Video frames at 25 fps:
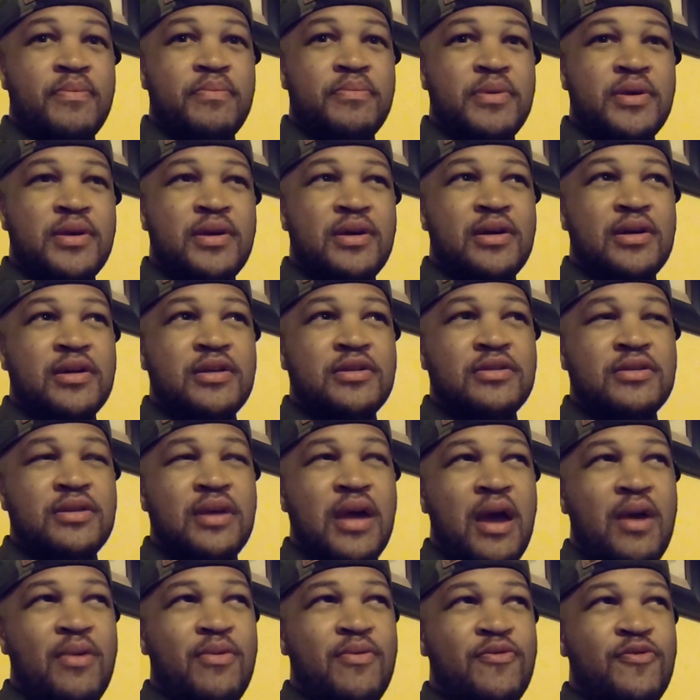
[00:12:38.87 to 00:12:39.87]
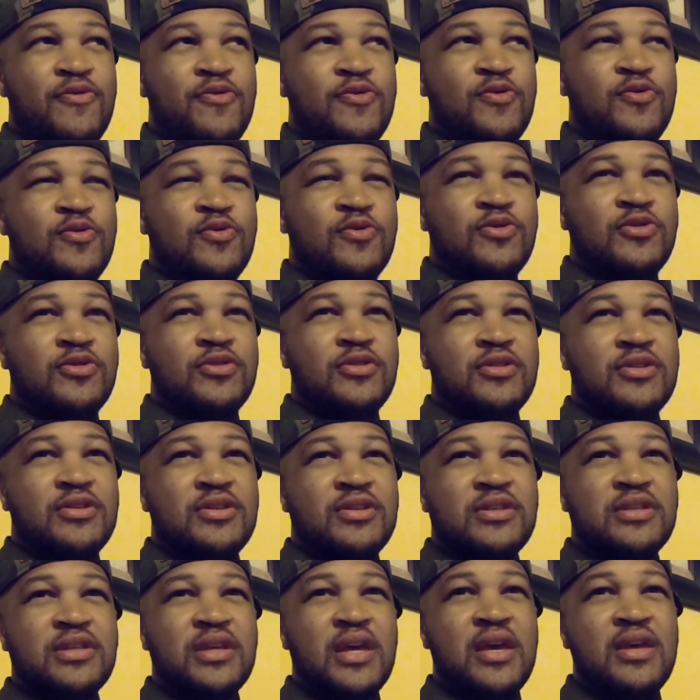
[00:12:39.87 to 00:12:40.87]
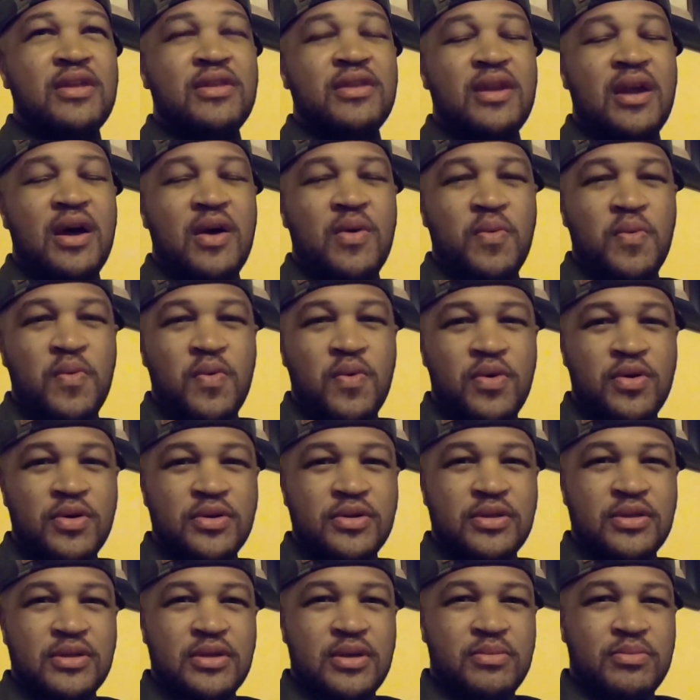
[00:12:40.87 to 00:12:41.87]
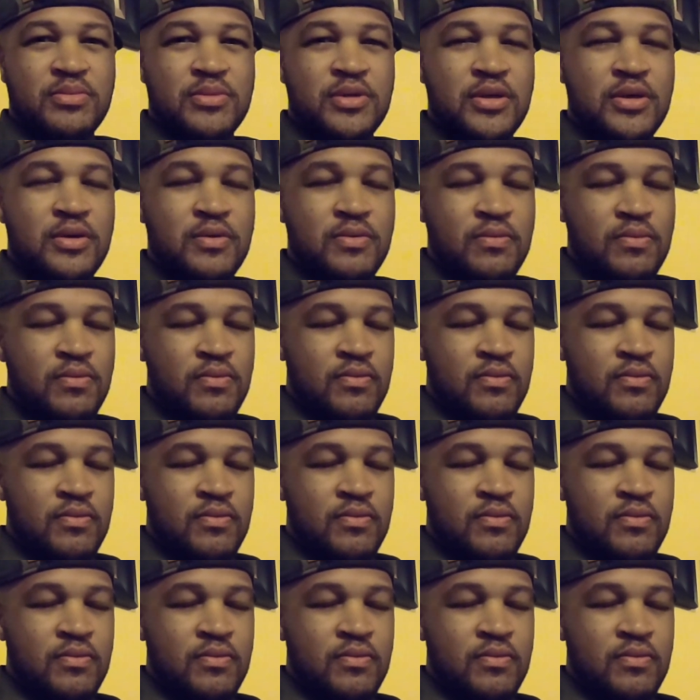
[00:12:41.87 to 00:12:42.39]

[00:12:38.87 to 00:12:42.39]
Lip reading: because I refuse to say that I want something